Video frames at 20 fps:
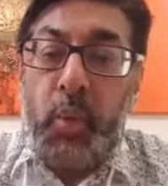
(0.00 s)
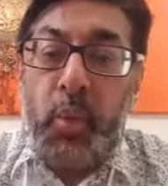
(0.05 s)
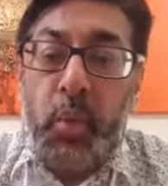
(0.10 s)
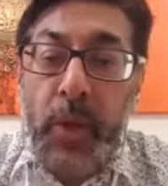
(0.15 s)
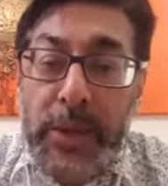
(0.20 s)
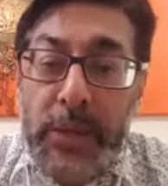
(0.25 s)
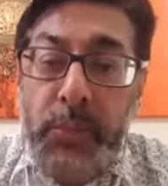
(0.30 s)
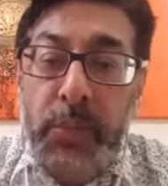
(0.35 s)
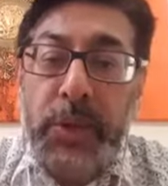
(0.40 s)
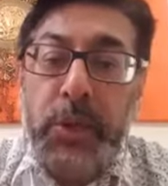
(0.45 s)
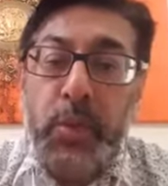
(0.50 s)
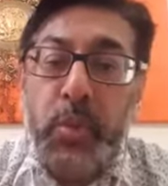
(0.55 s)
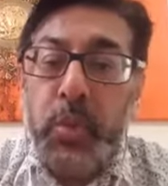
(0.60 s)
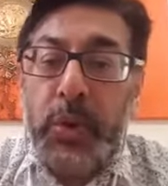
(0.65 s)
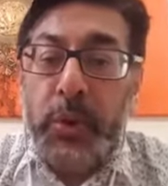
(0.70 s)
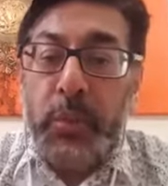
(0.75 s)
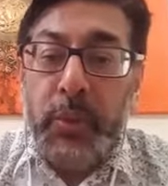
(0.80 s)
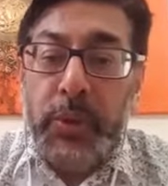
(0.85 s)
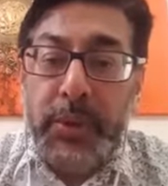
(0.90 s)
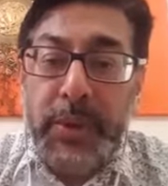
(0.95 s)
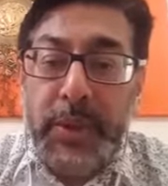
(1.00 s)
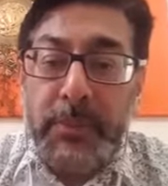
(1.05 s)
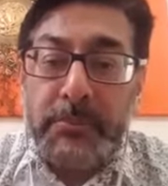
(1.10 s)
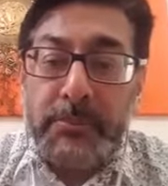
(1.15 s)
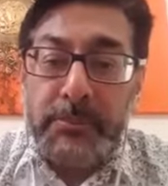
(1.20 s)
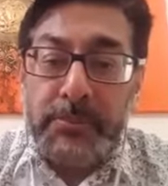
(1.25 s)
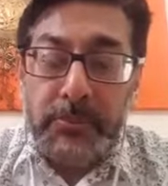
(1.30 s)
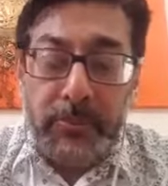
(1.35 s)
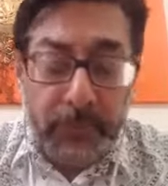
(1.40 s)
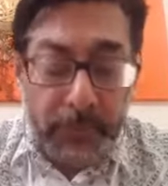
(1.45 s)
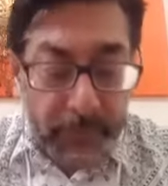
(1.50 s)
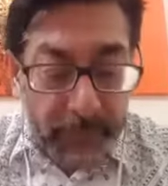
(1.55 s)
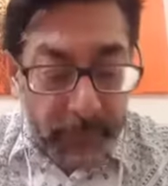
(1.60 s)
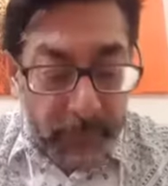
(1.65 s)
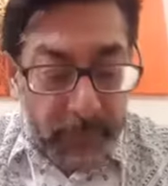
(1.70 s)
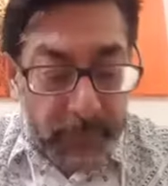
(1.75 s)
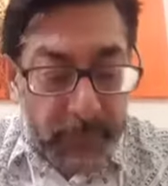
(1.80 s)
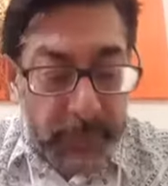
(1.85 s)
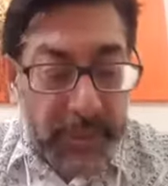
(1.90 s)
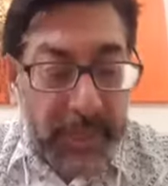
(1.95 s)
When will you work with them?
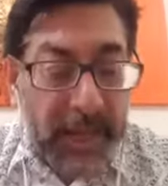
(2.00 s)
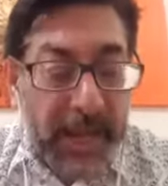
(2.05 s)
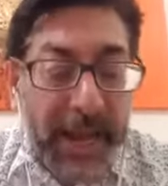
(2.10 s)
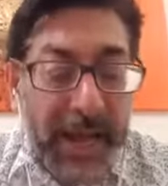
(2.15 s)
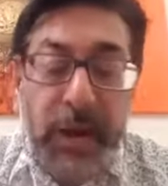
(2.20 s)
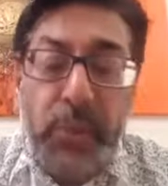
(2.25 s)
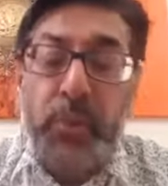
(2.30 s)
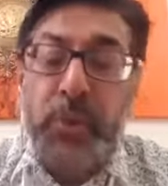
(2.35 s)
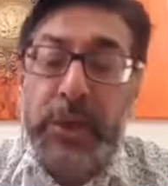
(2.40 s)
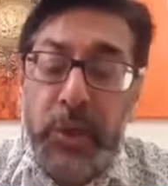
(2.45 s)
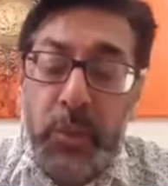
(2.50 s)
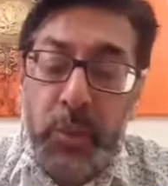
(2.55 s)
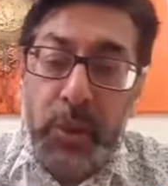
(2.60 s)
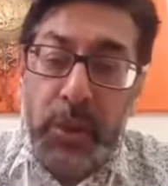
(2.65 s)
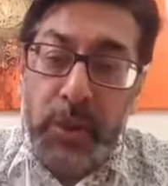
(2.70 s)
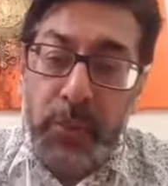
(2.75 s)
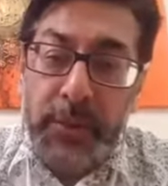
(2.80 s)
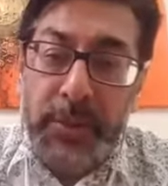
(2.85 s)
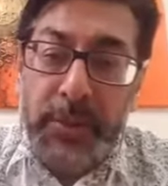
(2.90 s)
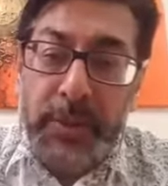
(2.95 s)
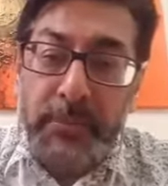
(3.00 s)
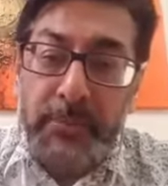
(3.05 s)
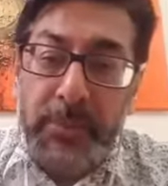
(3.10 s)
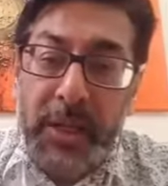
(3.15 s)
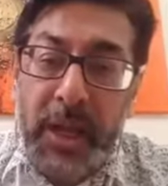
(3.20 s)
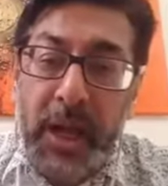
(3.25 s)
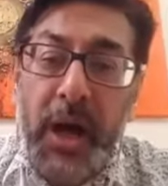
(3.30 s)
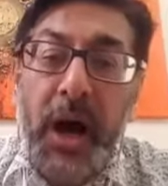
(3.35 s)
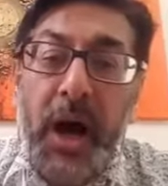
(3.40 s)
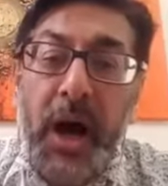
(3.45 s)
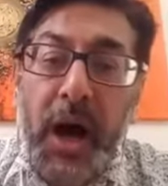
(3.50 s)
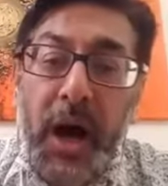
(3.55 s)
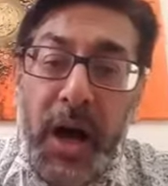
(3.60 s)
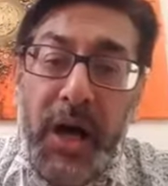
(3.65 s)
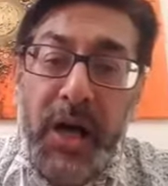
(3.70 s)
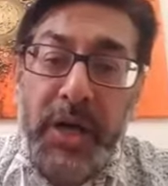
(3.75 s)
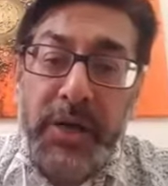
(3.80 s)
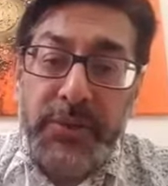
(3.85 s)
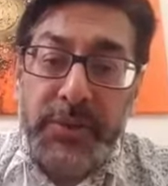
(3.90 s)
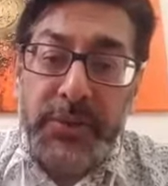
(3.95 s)
How will you work with them?
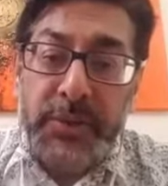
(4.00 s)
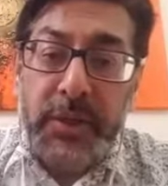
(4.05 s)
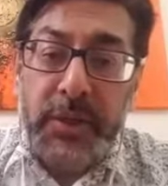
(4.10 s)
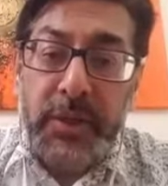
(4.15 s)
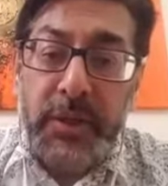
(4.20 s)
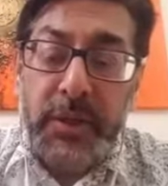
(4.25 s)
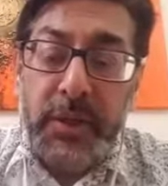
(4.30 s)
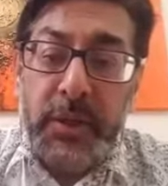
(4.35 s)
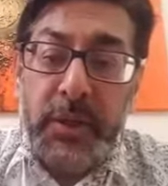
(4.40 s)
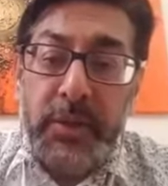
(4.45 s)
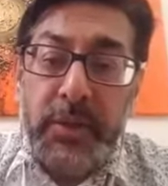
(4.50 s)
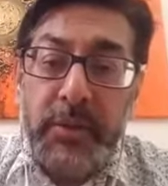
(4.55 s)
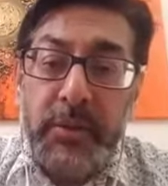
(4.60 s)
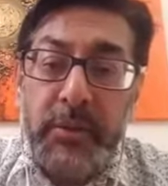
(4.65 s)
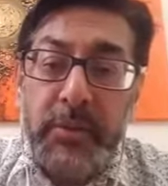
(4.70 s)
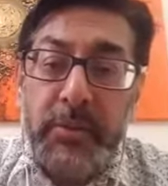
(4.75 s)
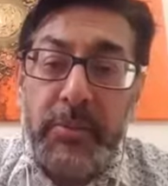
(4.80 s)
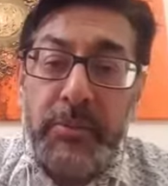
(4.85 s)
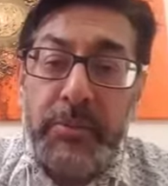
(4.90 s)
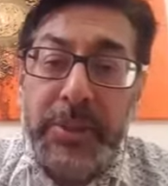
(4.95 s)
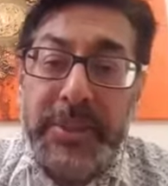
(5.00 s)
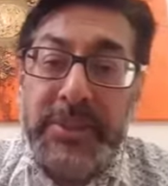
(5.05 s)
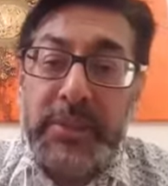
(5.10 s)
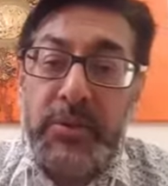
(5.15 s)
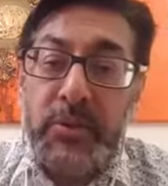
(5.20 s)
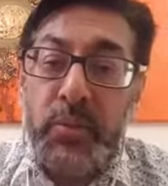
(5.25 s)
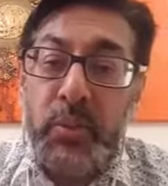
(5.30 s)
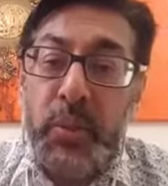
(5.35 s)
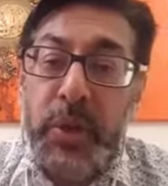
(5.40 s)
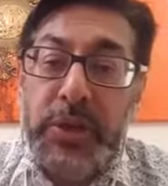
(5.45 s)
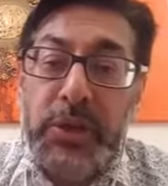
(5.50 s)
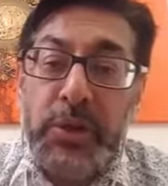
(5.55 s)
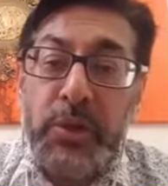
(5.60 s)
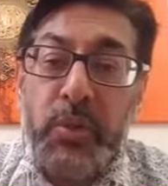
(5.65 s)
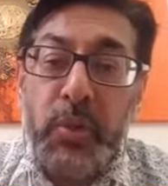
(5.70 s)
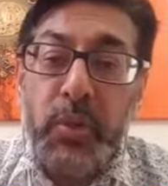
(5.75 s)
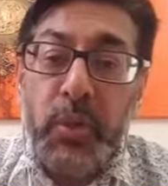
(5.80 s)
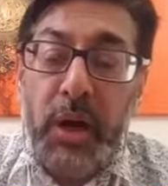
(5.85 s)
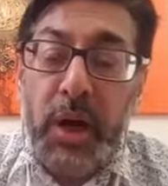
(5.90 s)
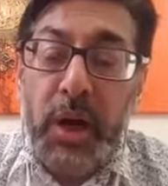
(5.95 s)
Ask. But when
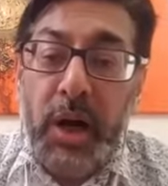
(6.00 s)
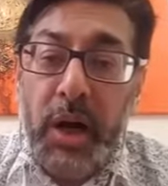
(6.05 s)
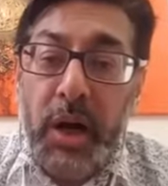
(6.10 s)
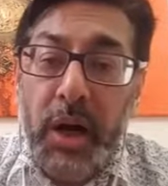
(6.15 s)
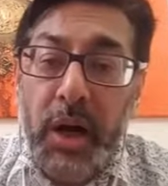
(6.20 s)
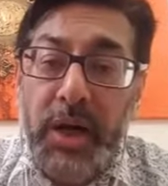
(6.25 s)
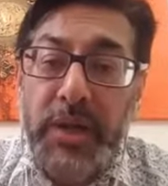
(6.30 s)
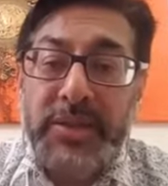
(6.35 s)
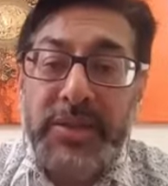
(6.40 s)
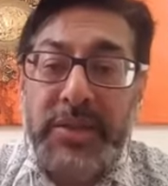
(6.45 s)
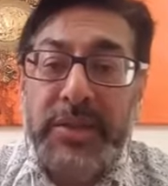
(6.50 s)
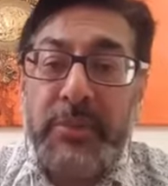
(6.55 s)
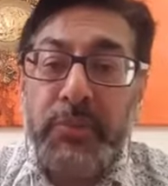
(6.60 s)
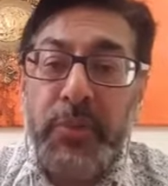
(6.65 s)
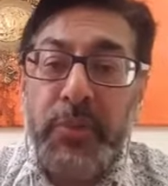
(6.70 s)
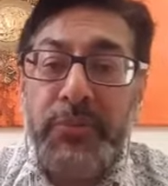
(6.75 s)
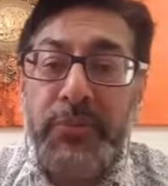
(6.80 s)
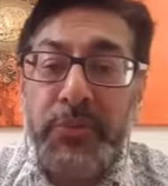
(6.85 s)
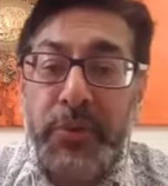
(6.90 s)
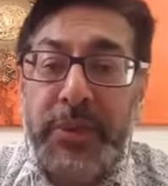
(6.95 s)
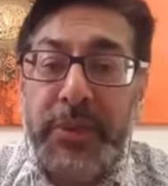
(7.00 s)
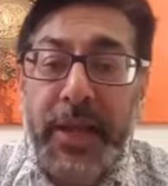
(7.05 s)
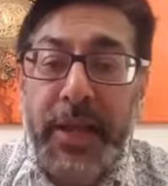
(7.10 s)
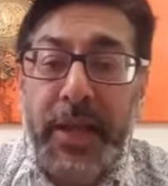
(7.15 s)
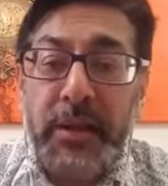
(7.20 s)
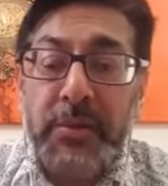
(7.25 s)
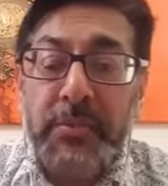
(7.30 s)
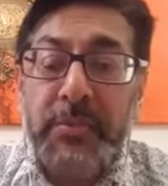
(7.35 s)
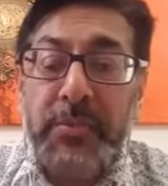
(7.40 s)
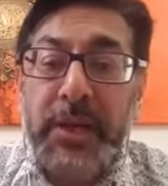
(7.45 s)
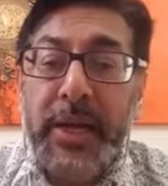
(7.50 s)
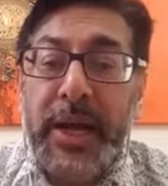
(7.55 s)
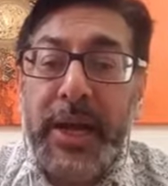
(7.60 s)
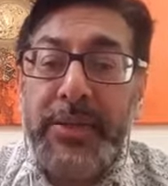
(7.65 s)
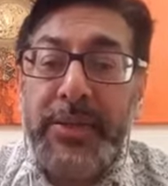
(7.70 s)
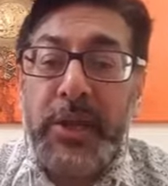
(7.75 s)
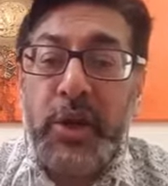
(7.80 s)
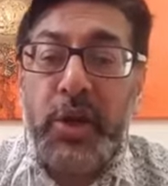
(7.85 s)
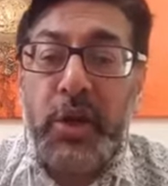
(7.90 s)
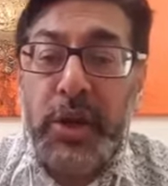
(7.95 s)
you ask someone for their help
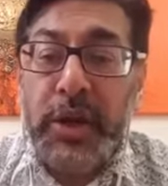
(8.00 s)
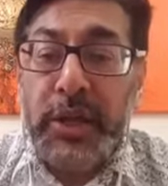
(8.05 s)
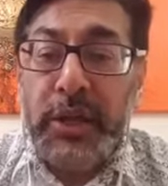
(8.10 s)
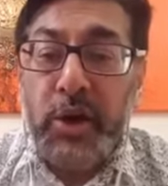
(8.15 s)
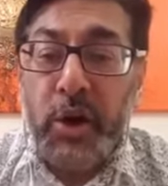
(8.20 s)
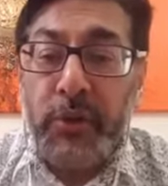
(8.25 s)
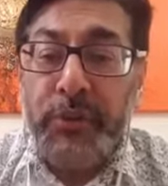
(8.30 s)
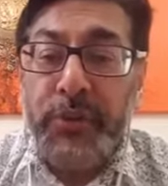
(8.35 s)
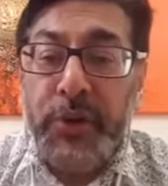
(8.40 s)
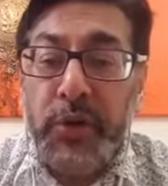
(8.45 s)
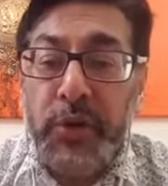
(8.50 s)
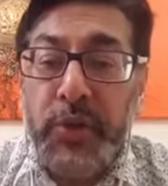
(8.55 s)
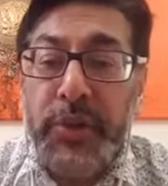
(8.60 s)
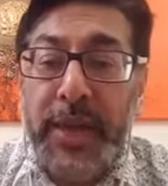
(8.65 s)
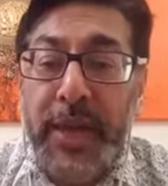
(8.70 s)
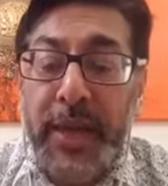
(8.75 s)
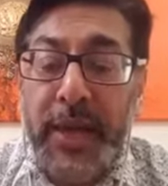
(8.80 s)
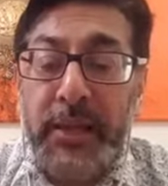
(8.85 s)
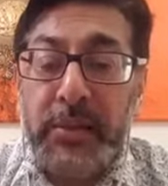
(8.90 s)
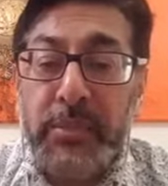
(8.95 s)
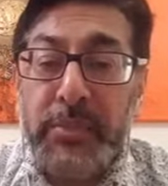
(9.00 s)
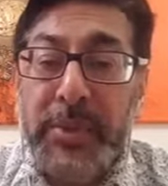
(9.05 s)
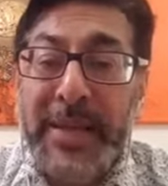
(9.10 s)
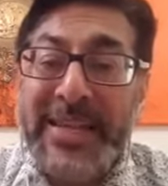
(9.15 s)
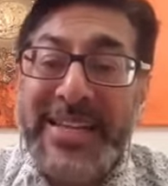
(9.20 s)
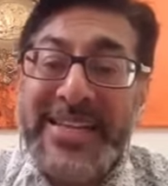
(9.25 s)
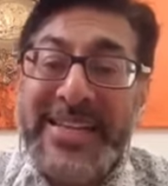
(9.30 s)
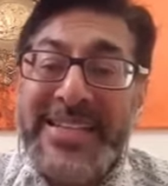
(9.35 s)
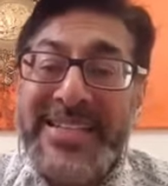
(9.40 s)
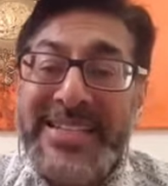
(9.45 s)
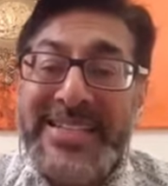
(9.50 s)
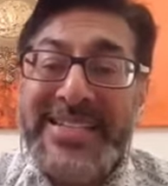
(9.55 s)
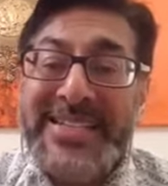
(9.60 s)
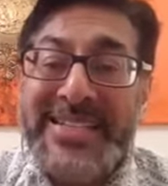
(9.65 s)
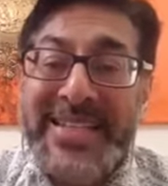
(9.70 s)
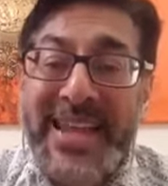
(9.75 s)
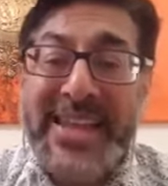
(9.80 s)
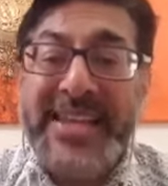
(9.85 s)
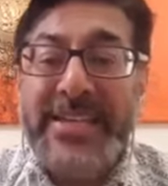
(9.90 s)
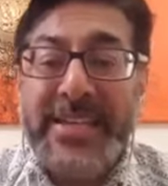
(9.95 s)
and they offer you their help,
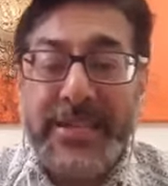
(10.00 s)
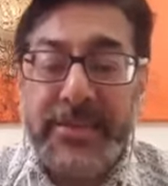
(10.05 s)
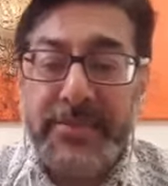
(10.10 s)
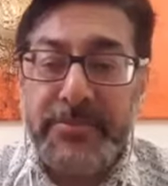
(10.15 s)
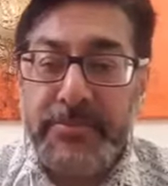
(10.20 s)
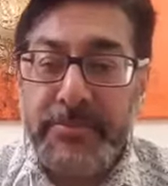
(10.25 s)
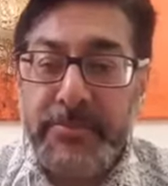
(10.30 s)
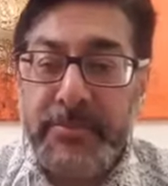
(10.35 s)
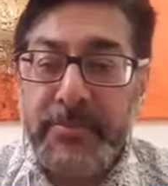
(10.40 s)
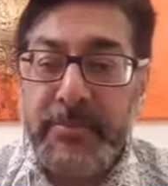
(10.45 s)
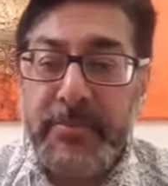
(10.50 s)
take it